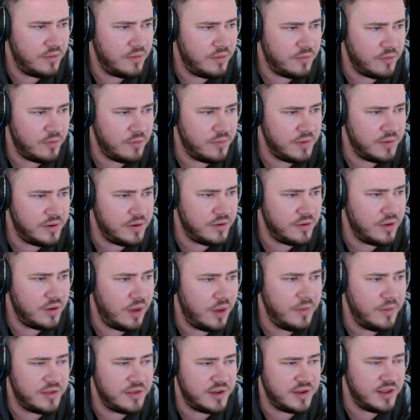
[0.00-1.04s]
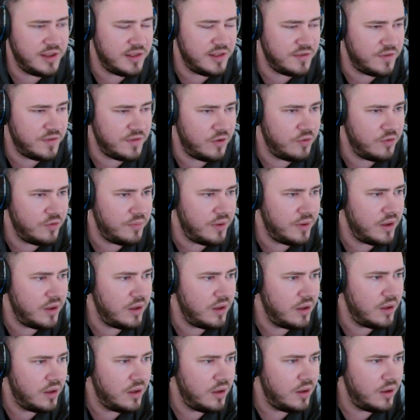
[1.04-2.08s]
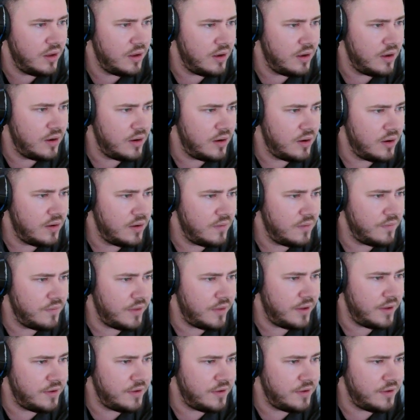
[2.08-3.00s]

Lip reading: Probably do. I mean, it's an easy fold, but I